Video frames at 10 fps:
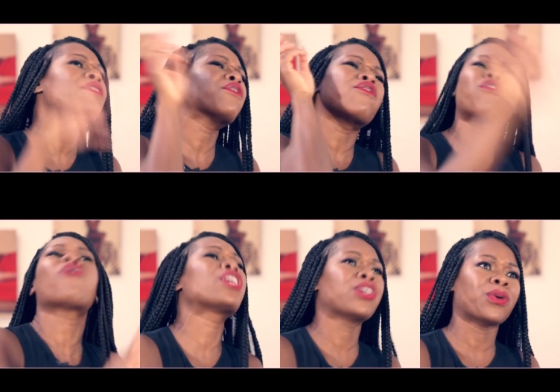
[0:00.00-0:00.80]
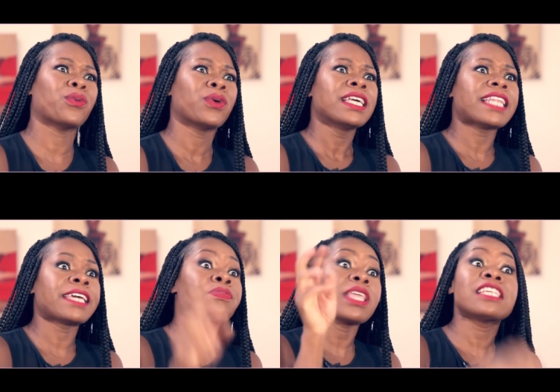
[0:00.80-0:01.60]
even for you.
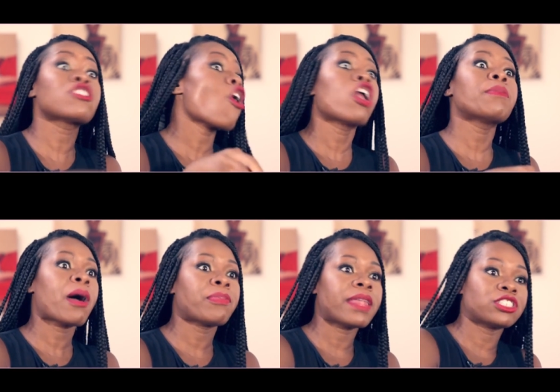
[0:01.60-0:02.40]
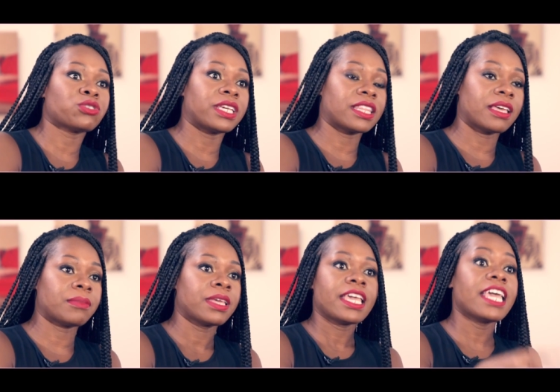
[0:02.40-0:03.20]
Like, it is all about pleasuring
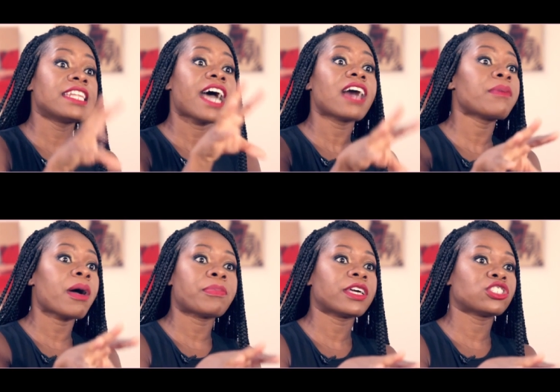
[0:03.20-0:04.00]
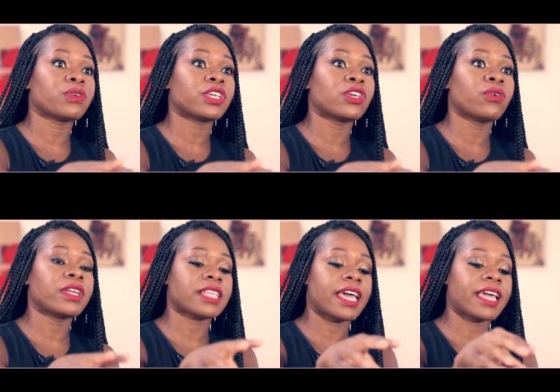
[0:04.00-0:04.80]
them and not about pleasuring you.
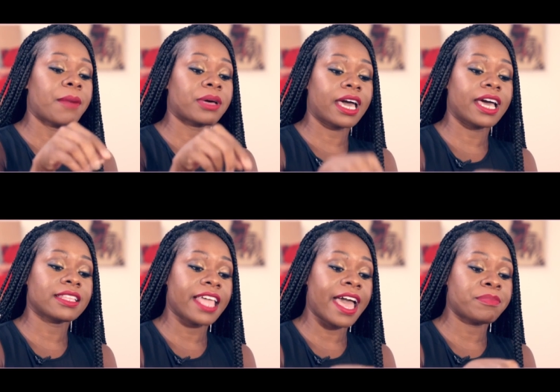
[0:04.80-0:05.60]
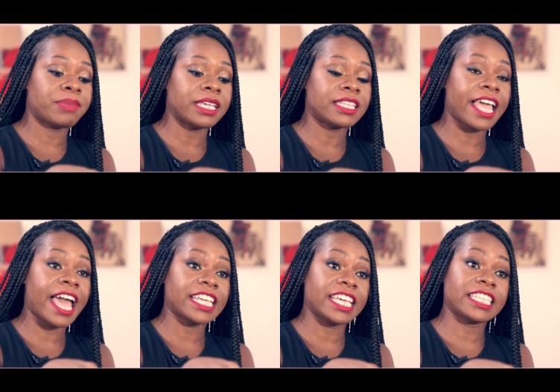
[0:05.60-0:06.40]
It's like, I'm gonna cut that, beat
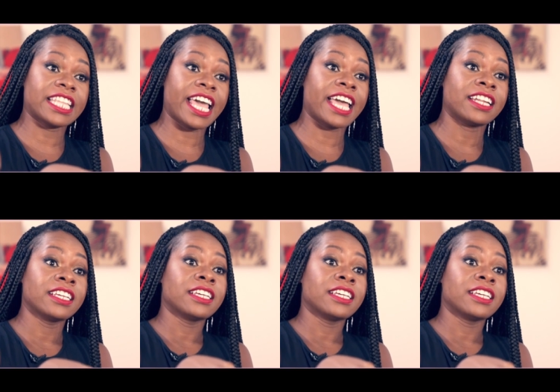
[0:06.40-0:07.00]
that, hit that,